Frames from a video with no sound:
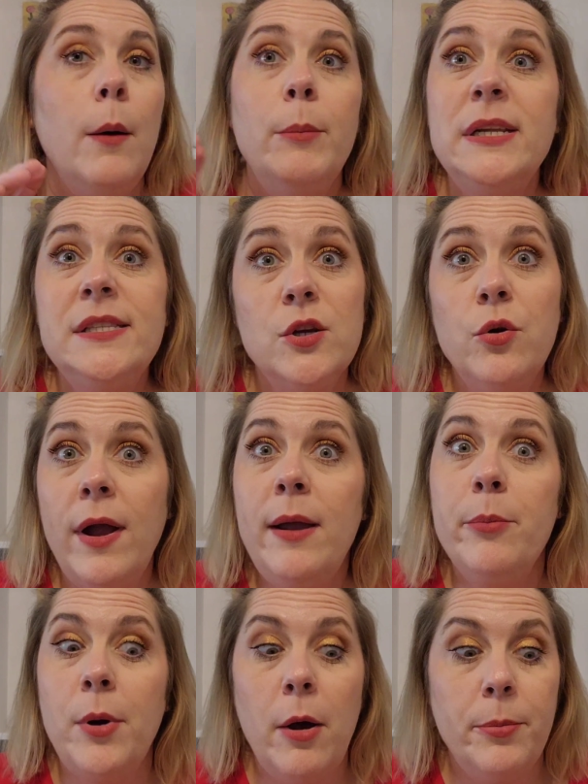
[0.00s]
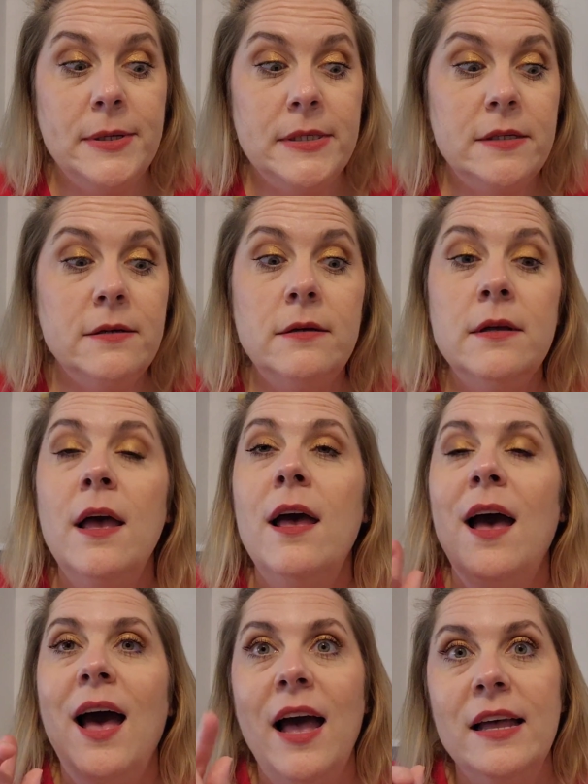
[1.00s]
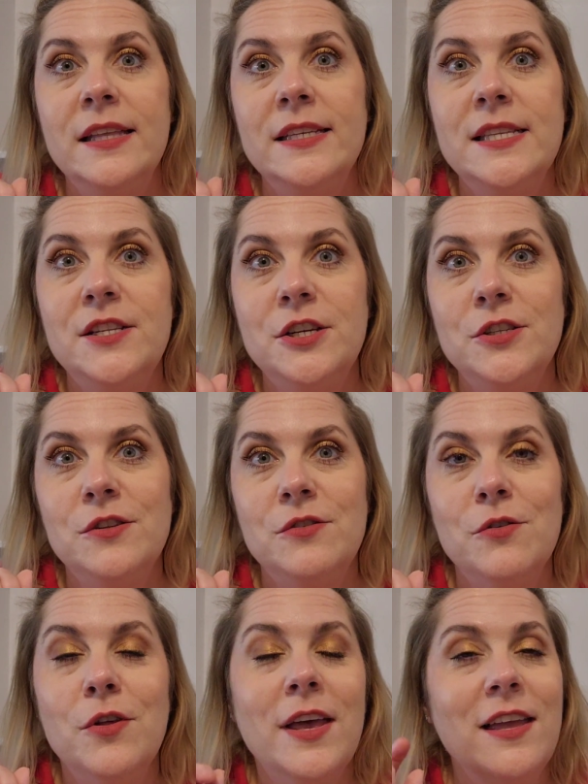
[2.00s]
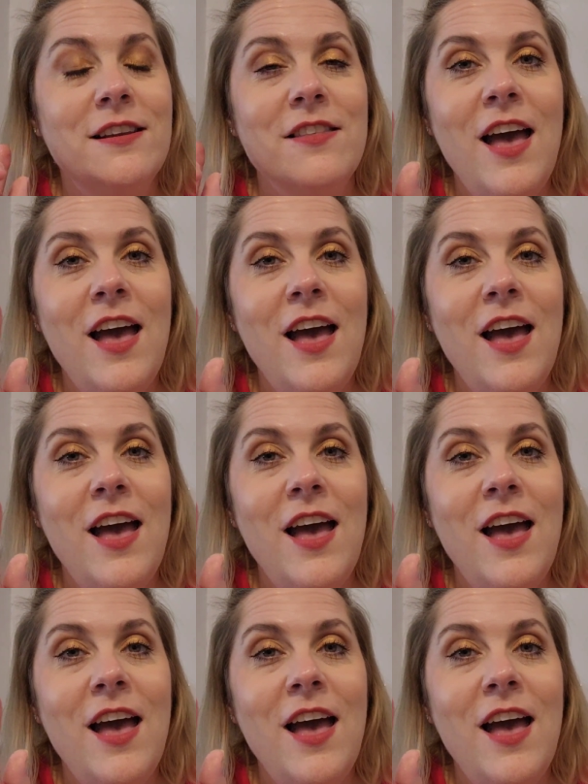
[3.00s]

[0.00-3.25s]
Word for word: But it's a great brow pencil. Highly suggest you look into